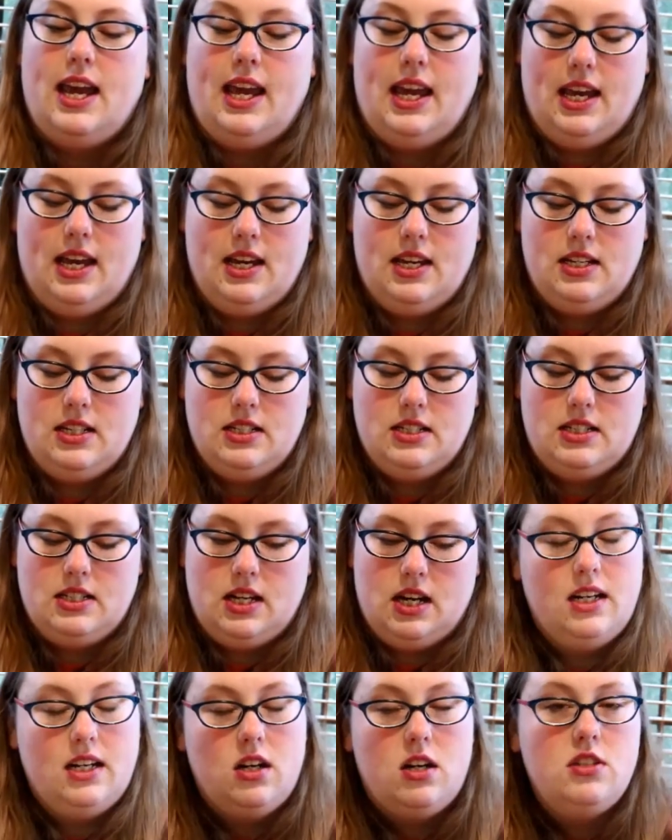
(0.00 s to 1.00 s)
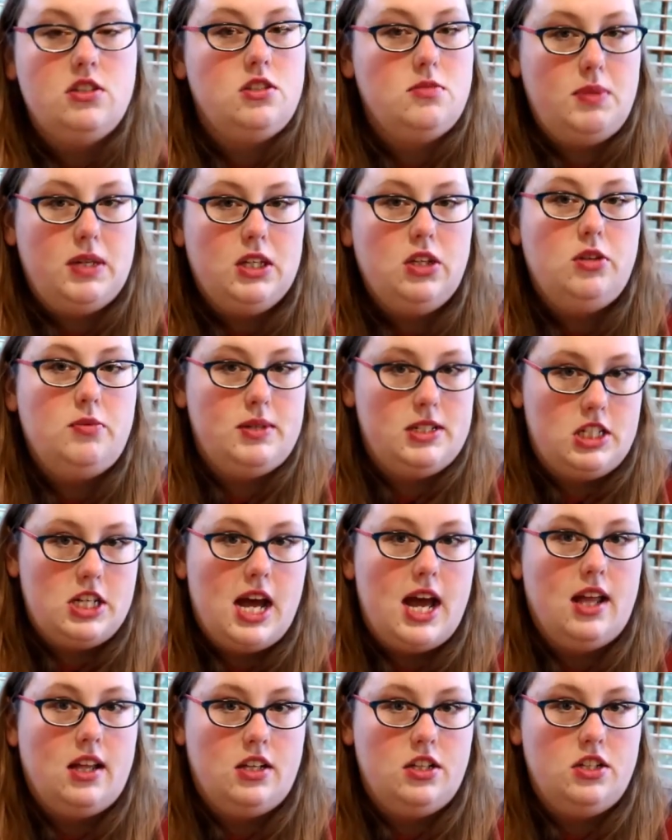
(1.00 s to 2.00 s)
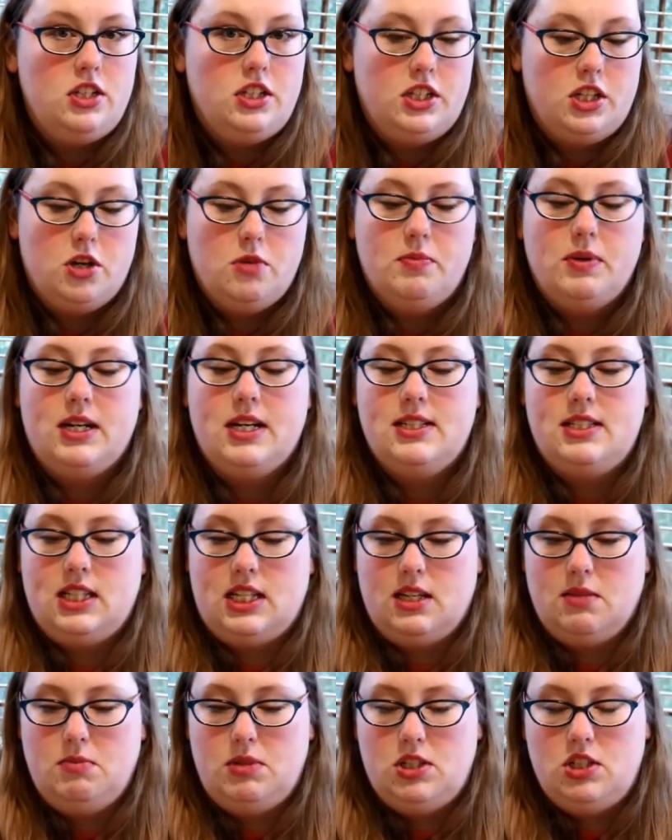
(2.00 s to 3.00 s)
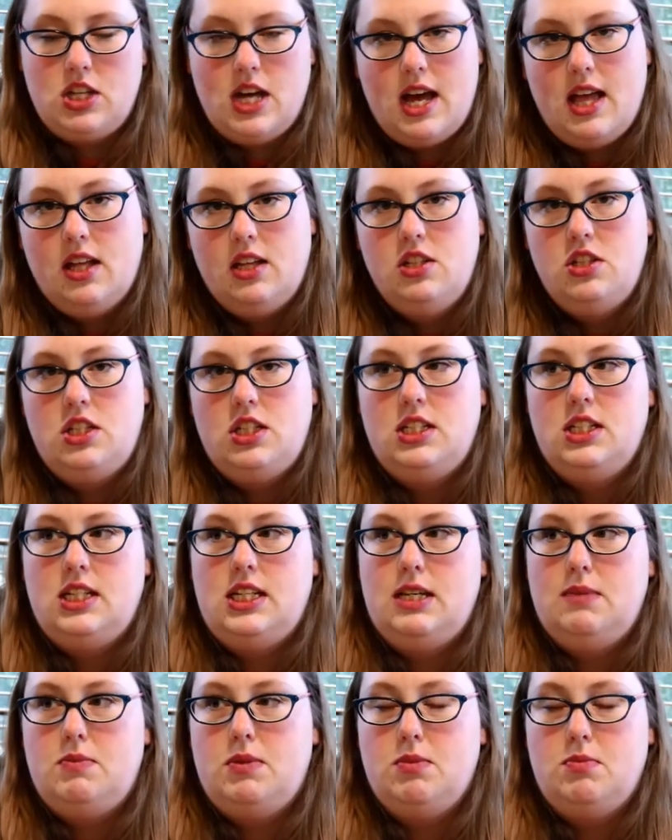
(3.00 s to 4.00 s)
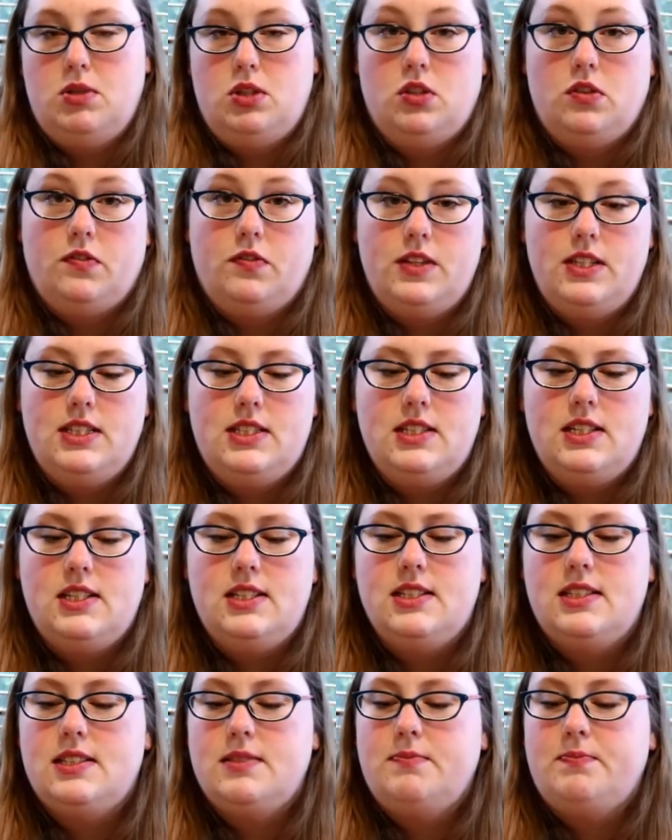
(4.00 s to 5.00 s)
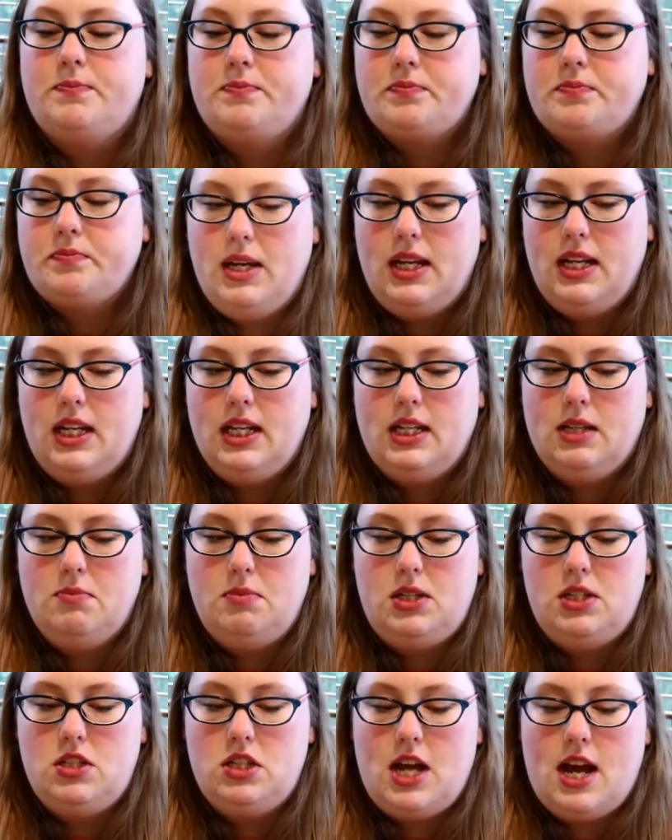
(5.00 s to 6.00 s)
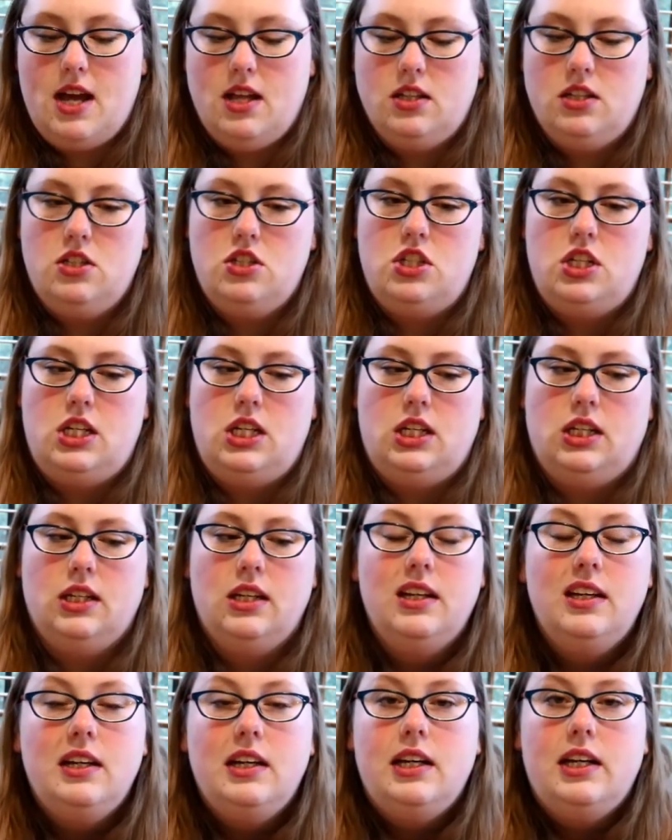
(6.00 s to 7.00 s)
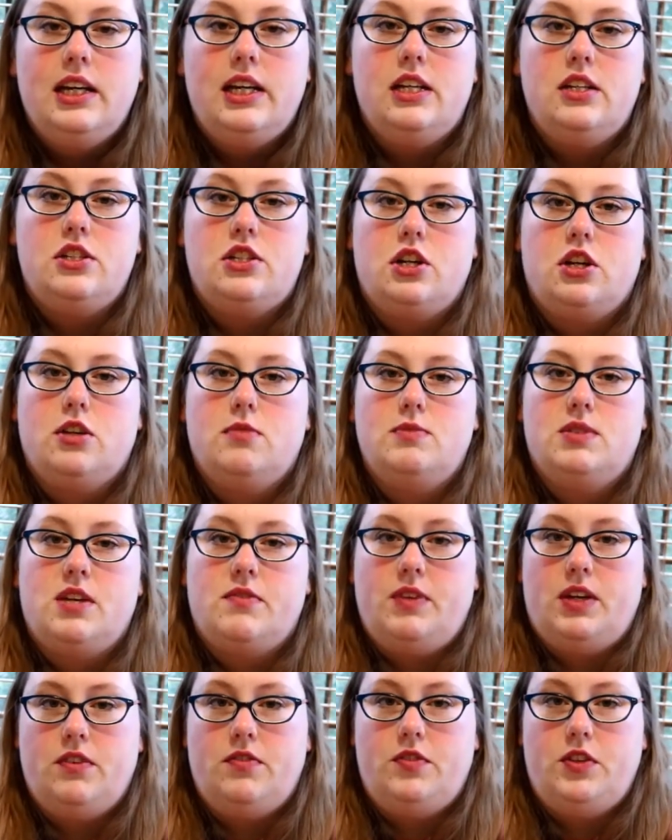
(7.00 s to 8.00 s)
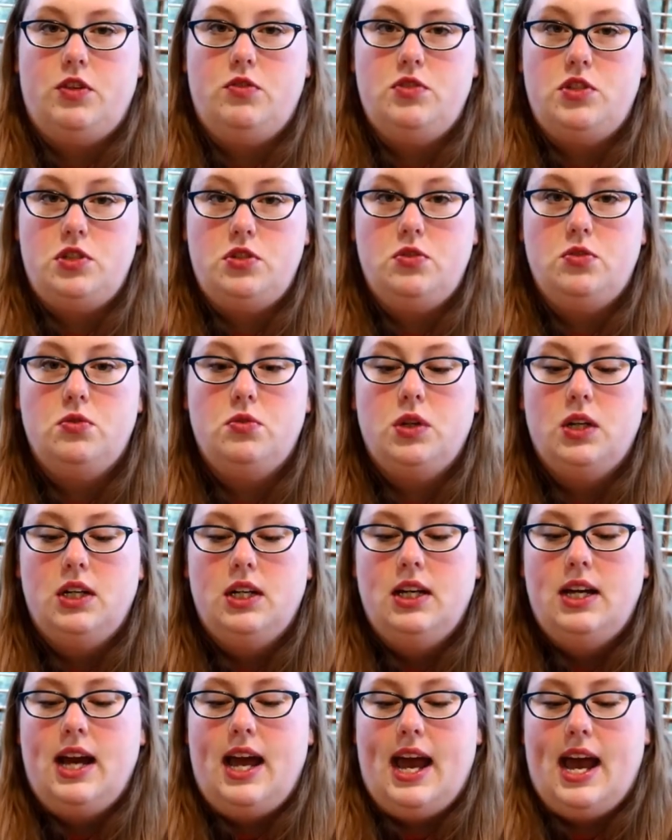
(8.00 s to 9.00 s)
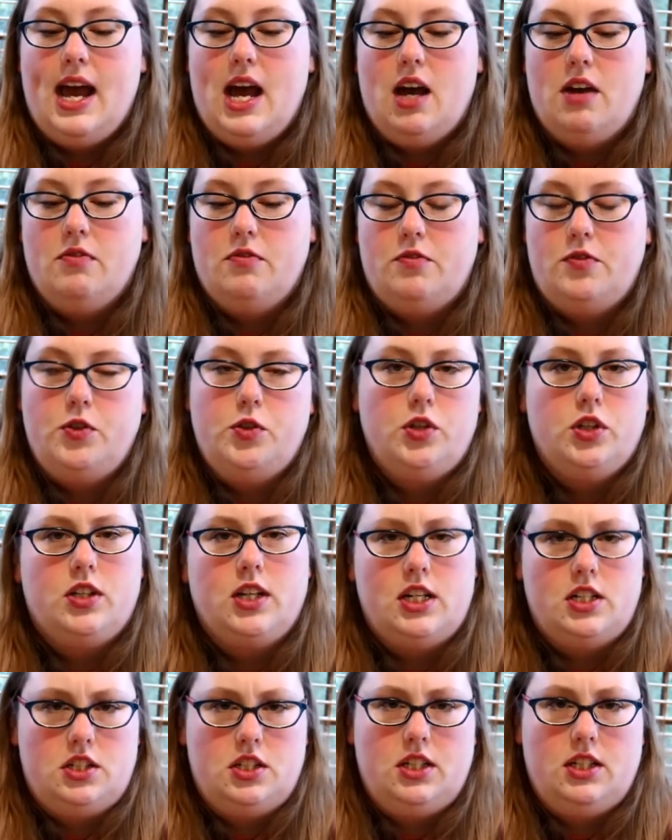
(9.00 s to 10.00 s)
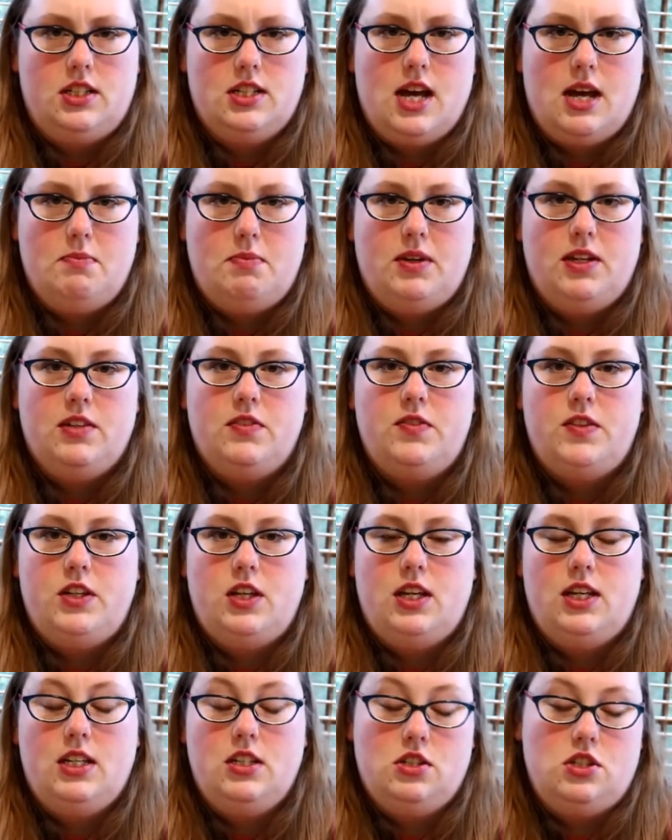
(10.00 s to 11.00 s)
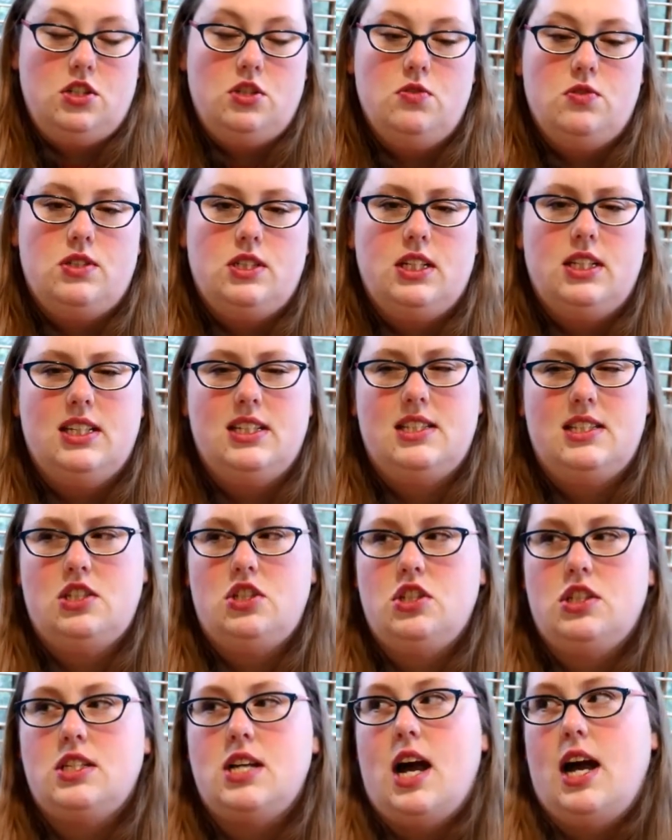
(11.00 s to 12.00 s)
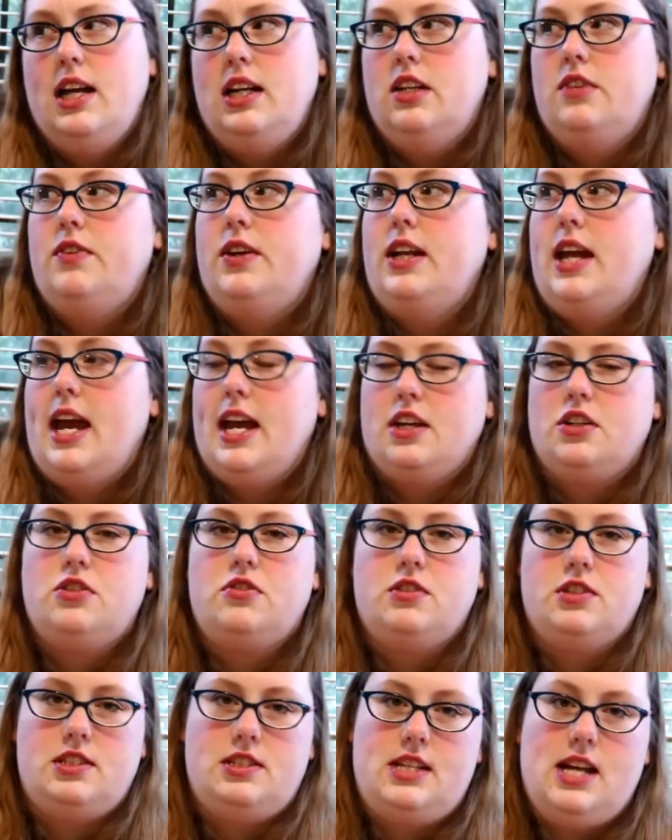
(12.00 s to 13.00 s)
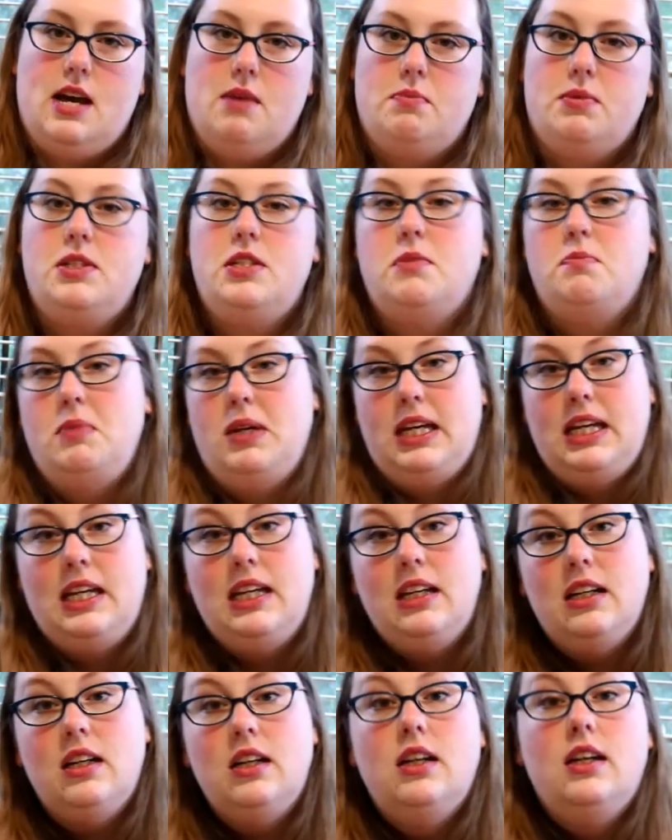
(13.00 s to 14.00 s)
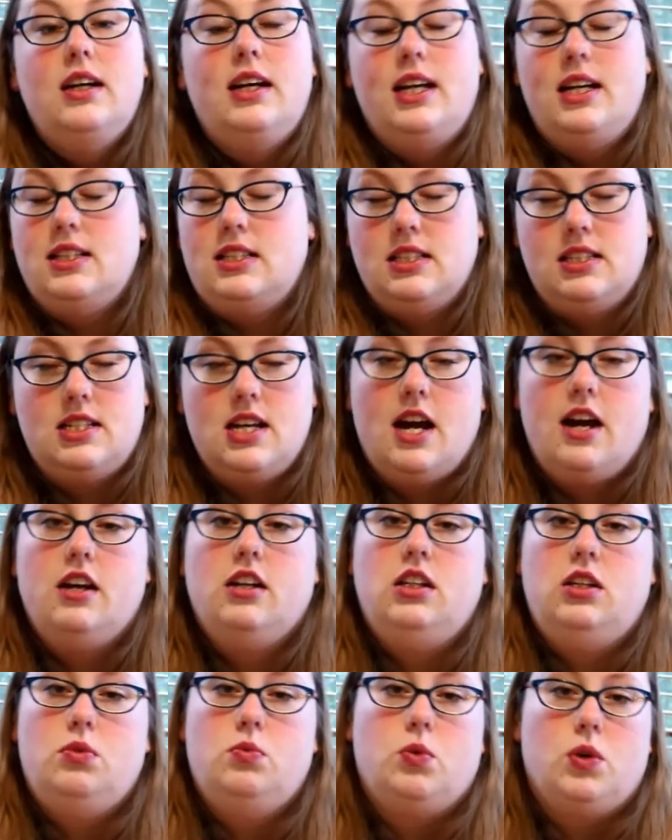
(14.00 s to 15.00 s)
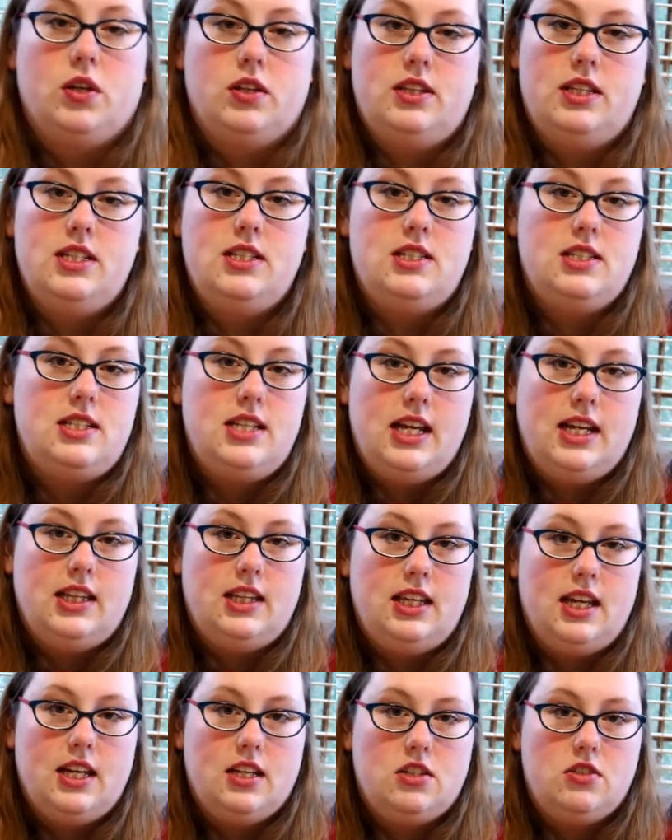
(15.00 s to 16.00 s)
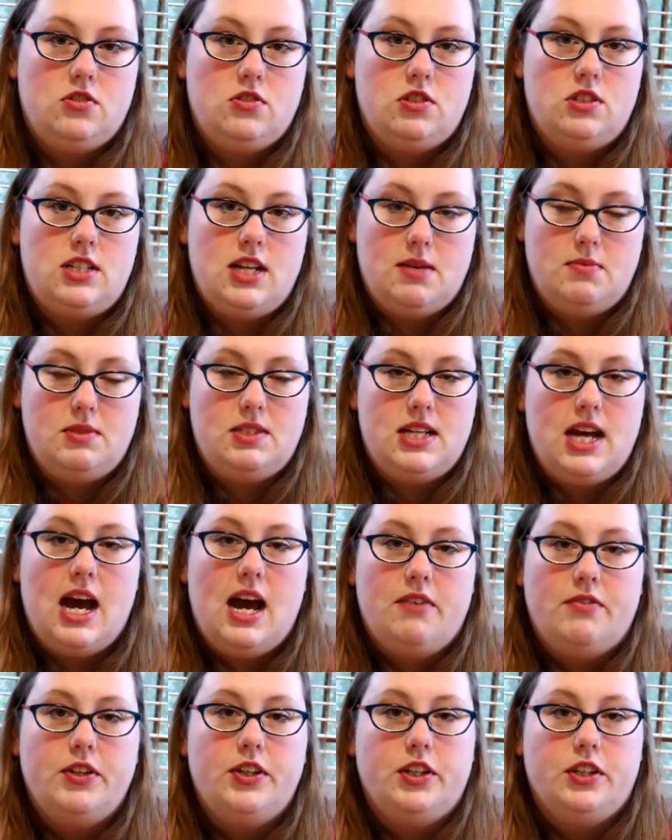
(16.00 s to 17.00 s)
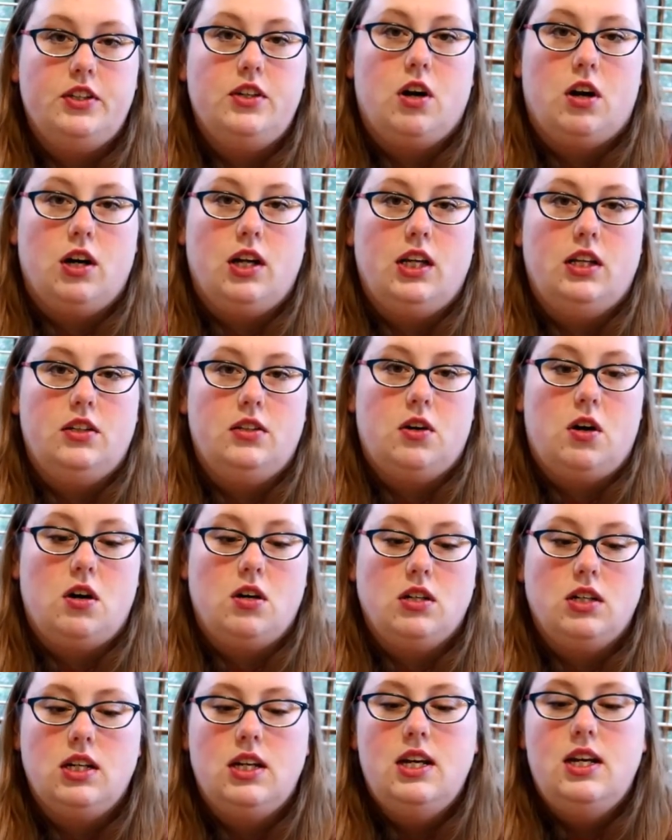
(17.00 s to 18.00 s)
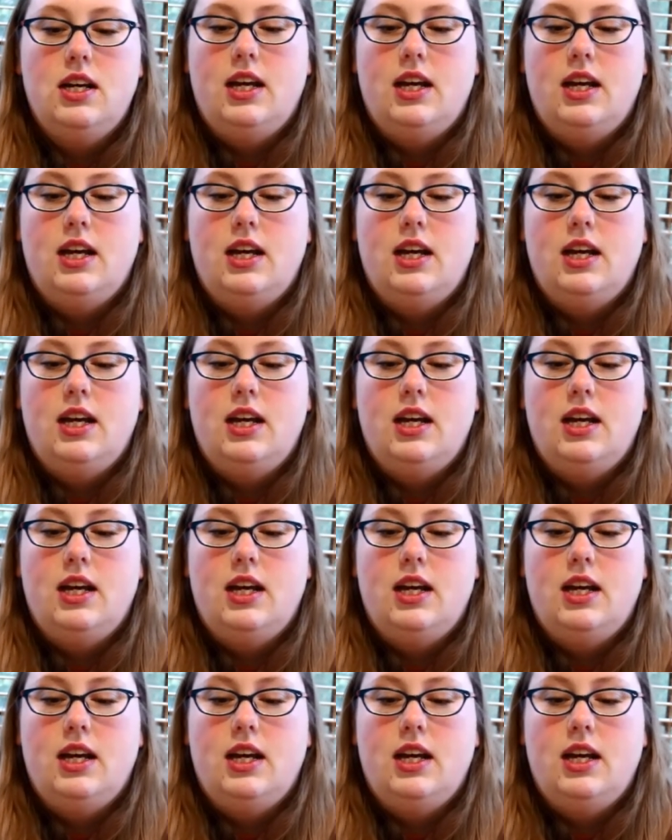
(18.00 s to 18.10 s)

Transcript: And it can also be a little bit challenging though, because it can be challenging to keep them in your fences, and it can be challenging in terms of if you do have food aggression type issues, then it's just kind of an extra step. To me, it's entirely worth it to take the extra steps to have a good guardian dog.